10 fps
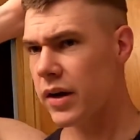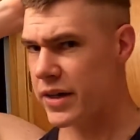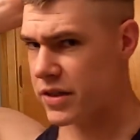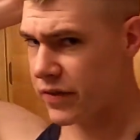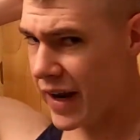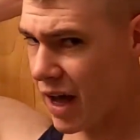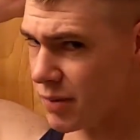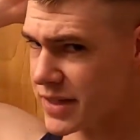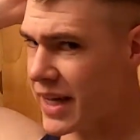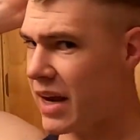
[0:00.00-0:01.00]
Okay, so for now
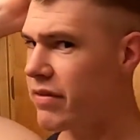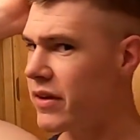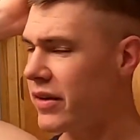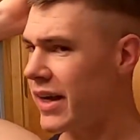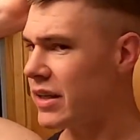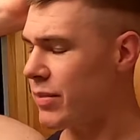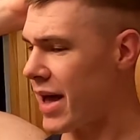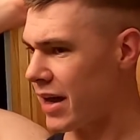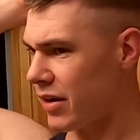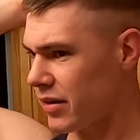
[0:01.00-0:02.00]
I'm just kind of feeling out the
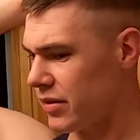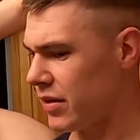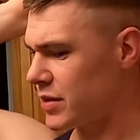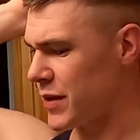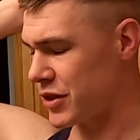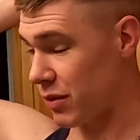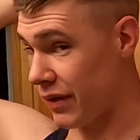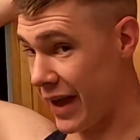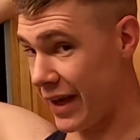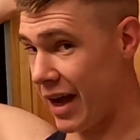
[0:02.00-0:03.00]
back, especially
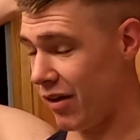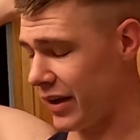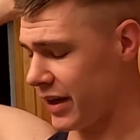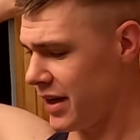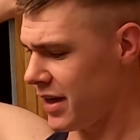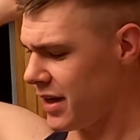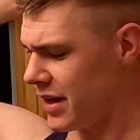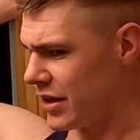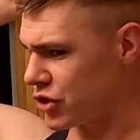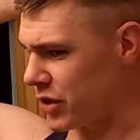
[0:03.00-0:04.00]
around that cowlick,
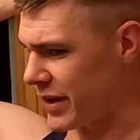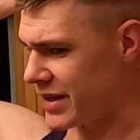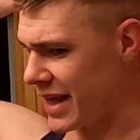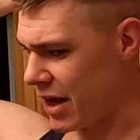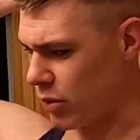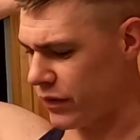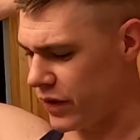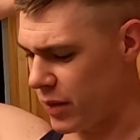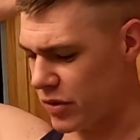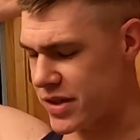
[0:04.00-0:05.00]
and trimming it down with
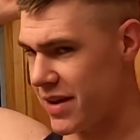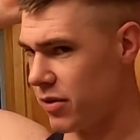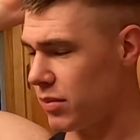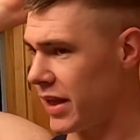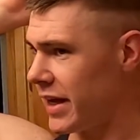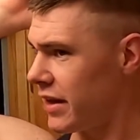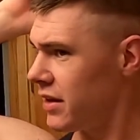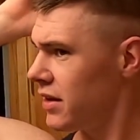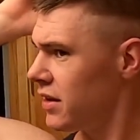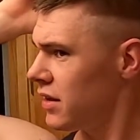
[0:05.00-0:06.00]
the number 7 blade,
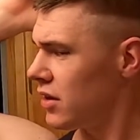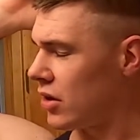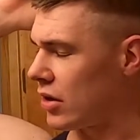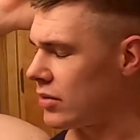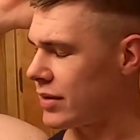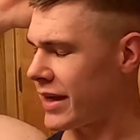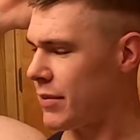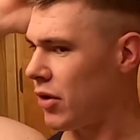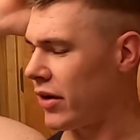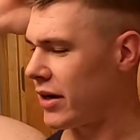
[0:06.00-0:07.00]
or I
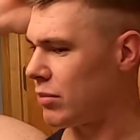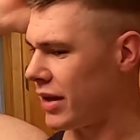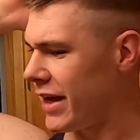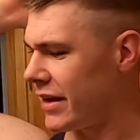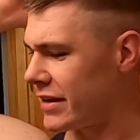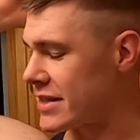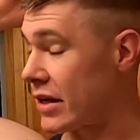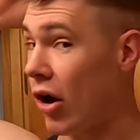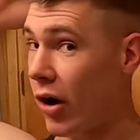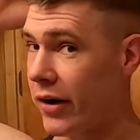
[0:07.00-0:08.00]
keep calling it a blade, it's a
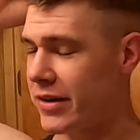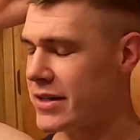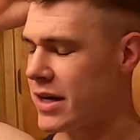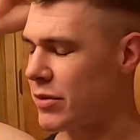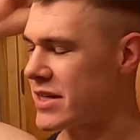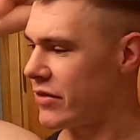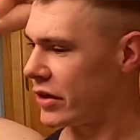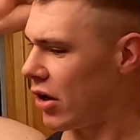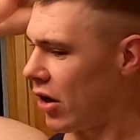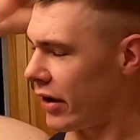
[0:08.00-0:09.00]
guard, it's number
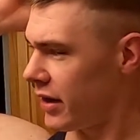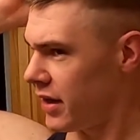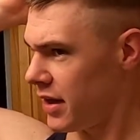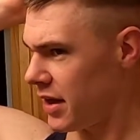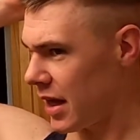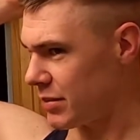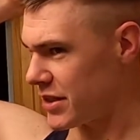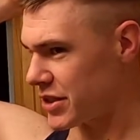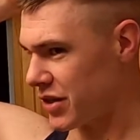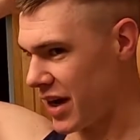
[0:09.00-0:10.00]
7 guard. I'm
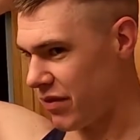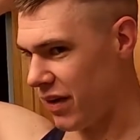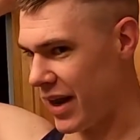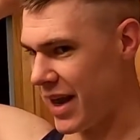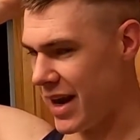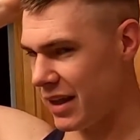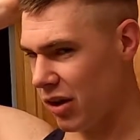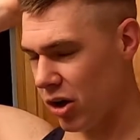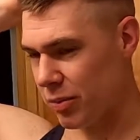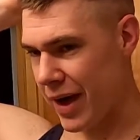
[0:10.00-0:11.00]
just trying to find any
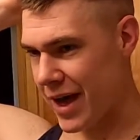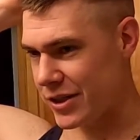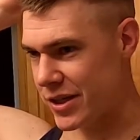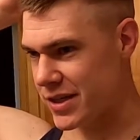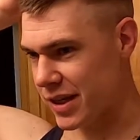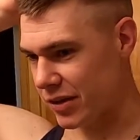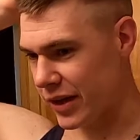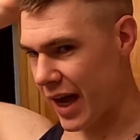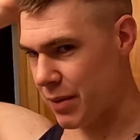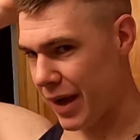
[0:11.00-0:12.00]
long patches,
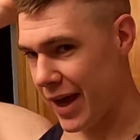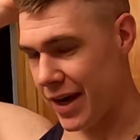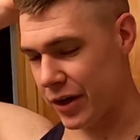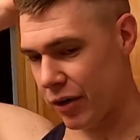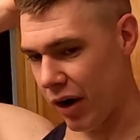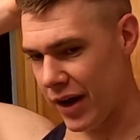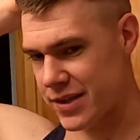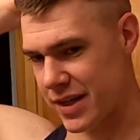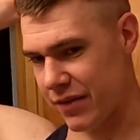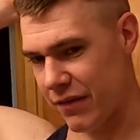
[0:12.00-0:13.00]
I'll guide my hand
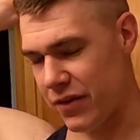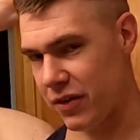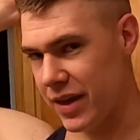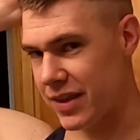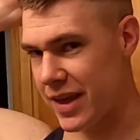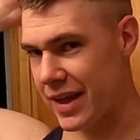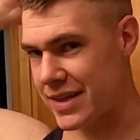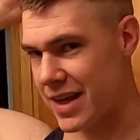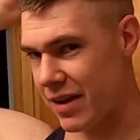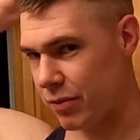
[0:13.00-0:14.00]
across, and if I feel anything
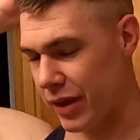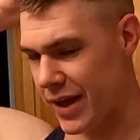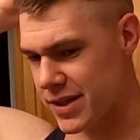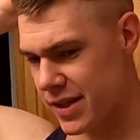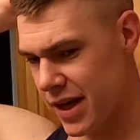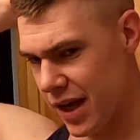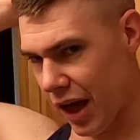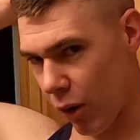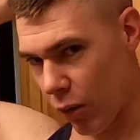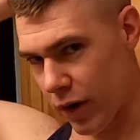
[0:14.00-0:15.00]
that's out of place,
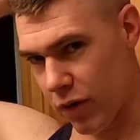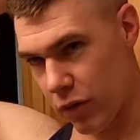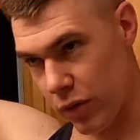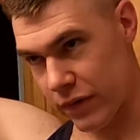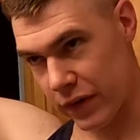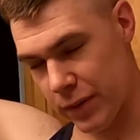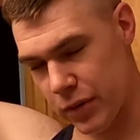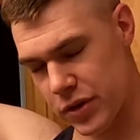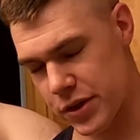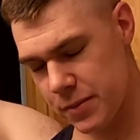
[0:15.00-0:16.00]
I'll run over with the
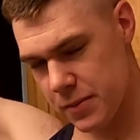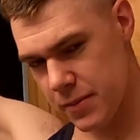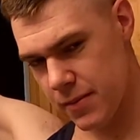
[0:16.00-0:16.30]
clippers.